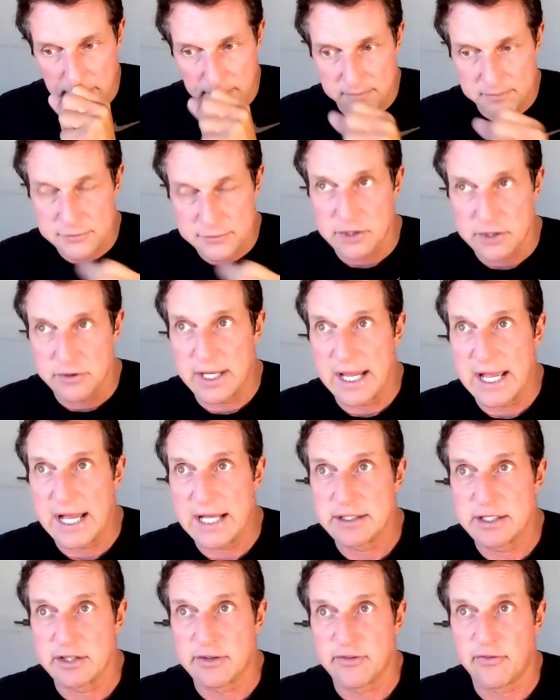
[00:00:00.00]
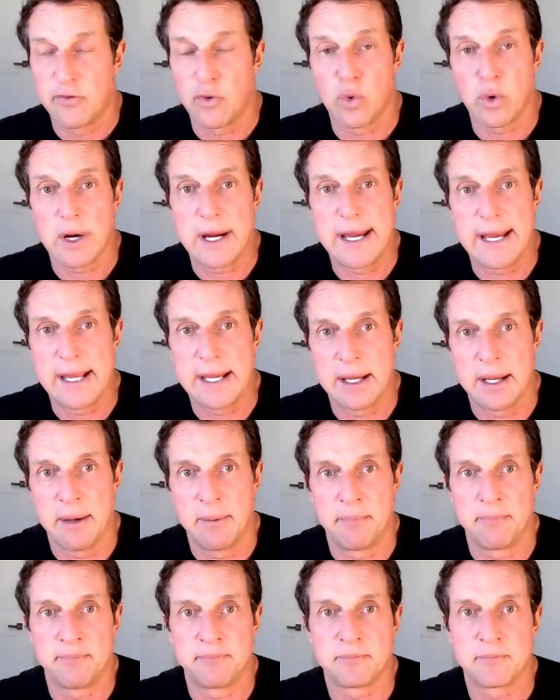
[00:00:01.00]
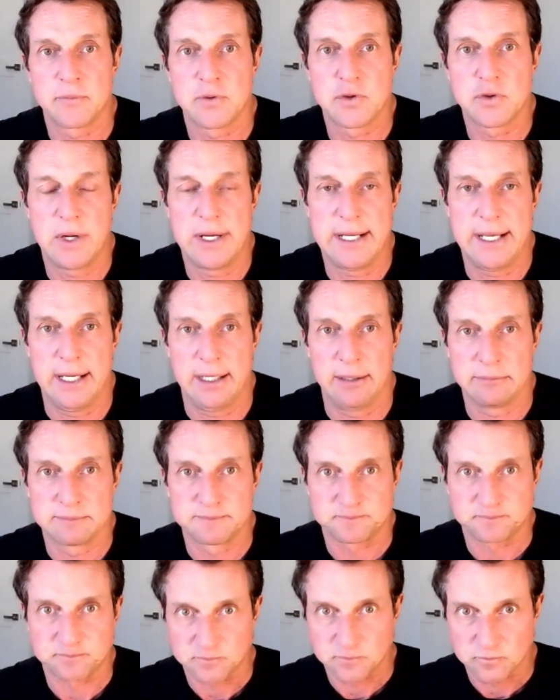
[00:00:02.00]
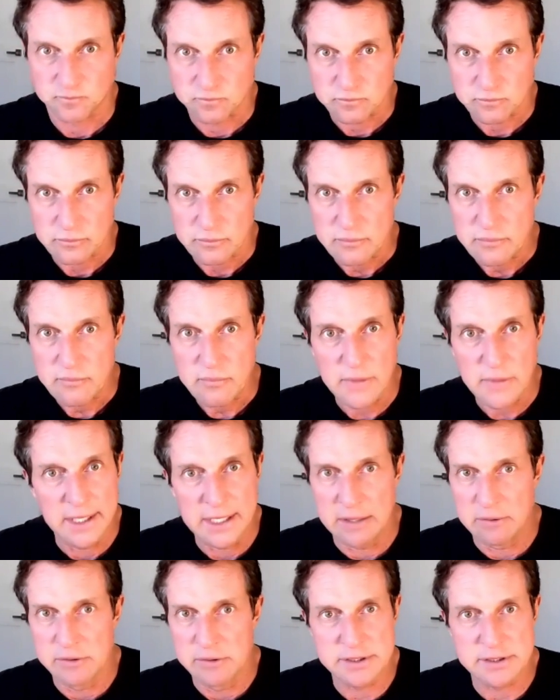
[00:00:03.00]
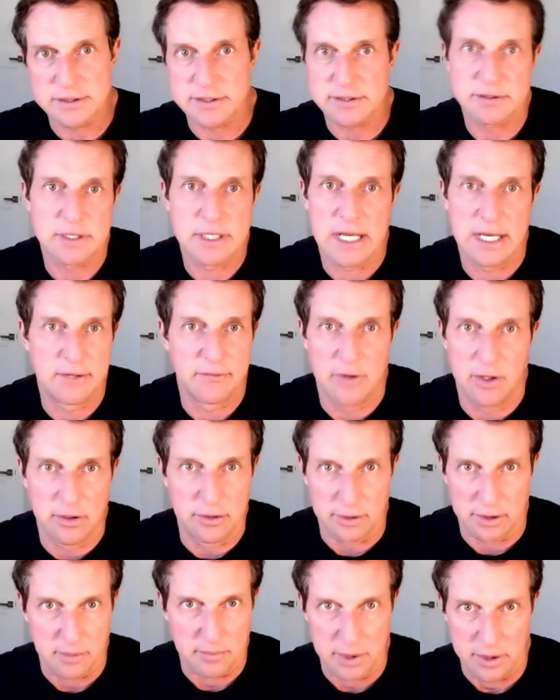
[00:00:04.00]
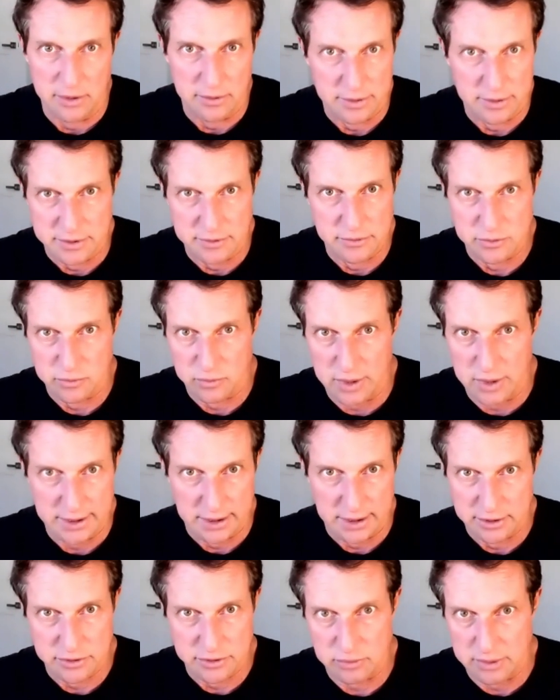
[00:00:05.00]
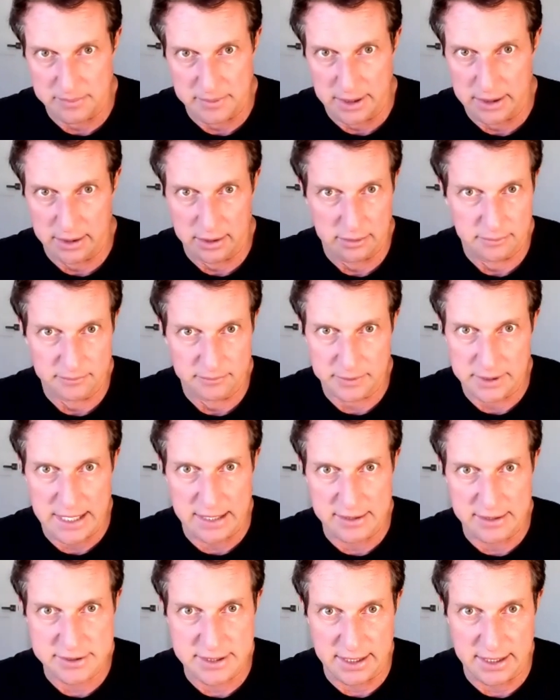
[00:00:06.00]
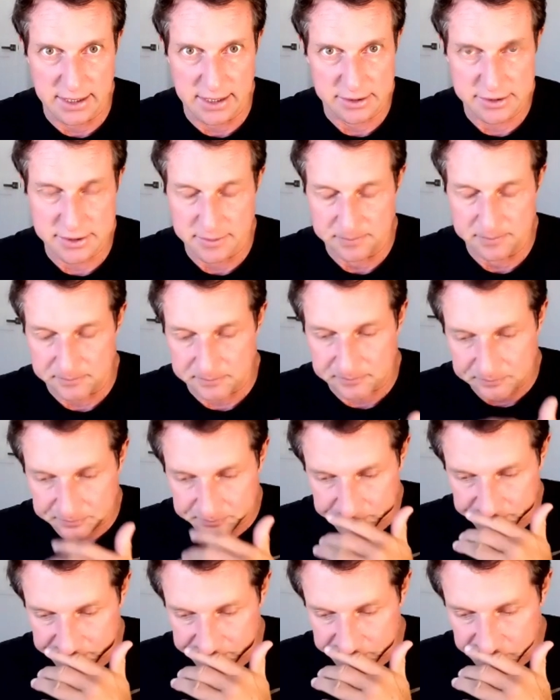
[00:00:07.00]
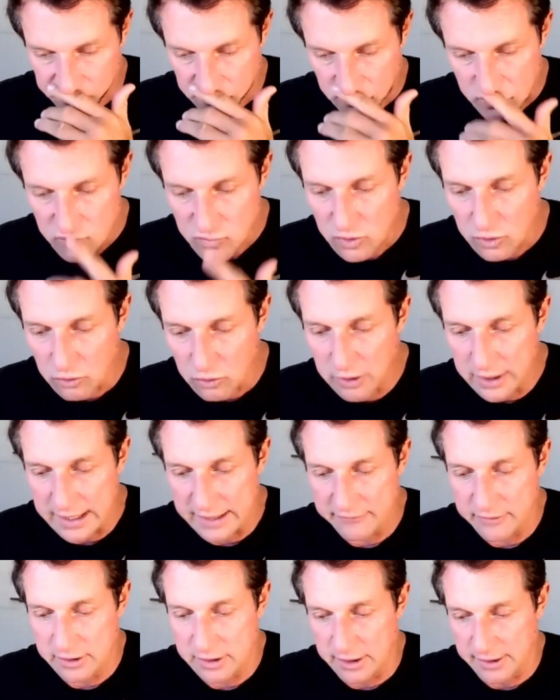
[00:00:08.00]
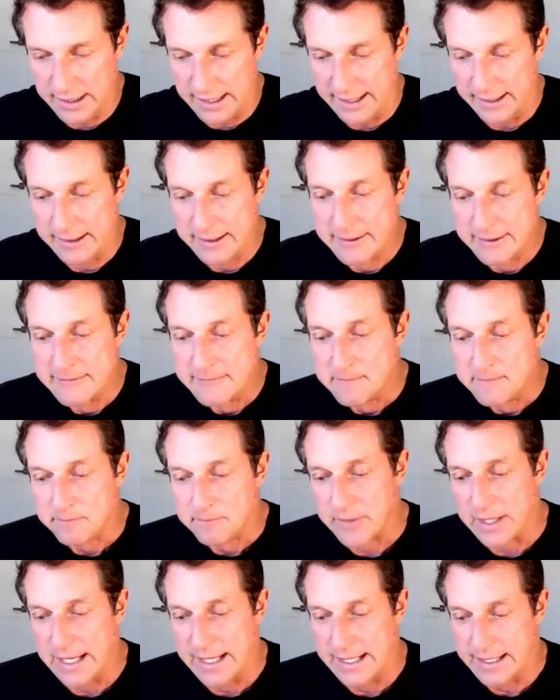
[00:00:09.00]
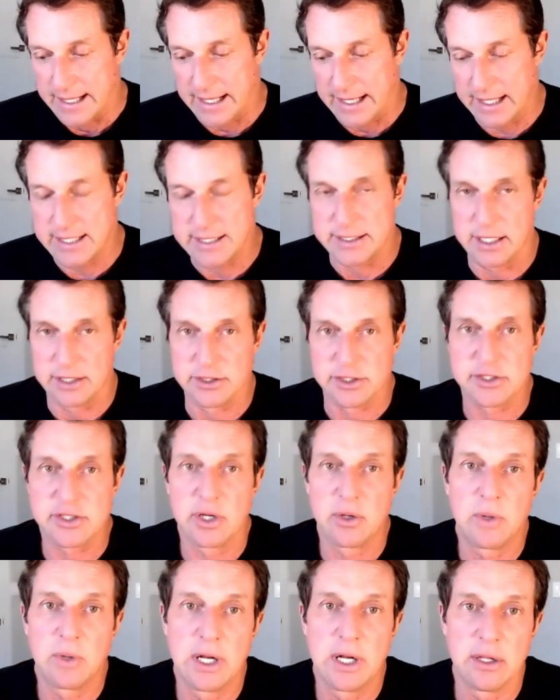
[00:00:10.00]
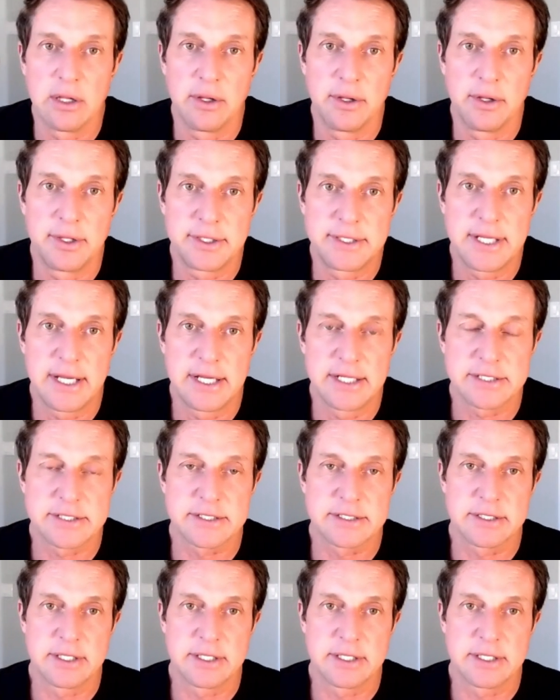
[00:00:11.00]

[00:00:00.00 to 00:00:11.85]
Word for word: So they had this 4 a.m. training, and it was kind of all the components. It was running and swimming and calisthenics and what have you and all that. And I'd done so well on the test